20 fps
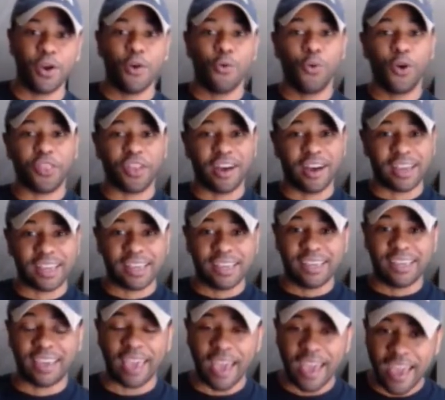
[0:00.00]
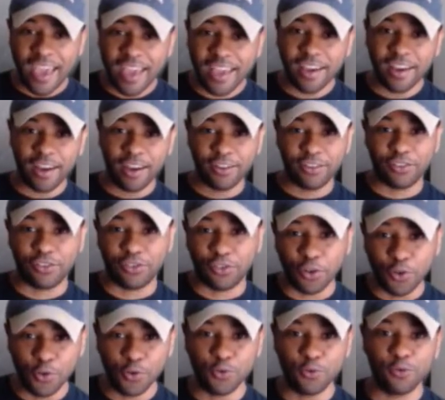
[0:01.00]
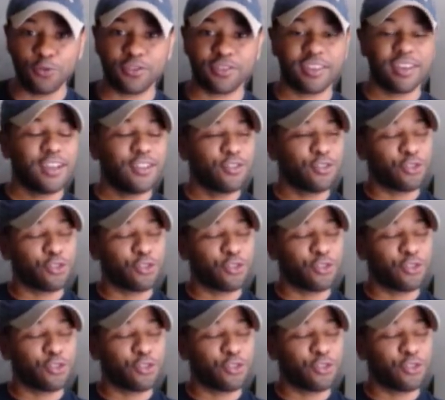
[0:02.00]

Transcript: with a gang of dudes,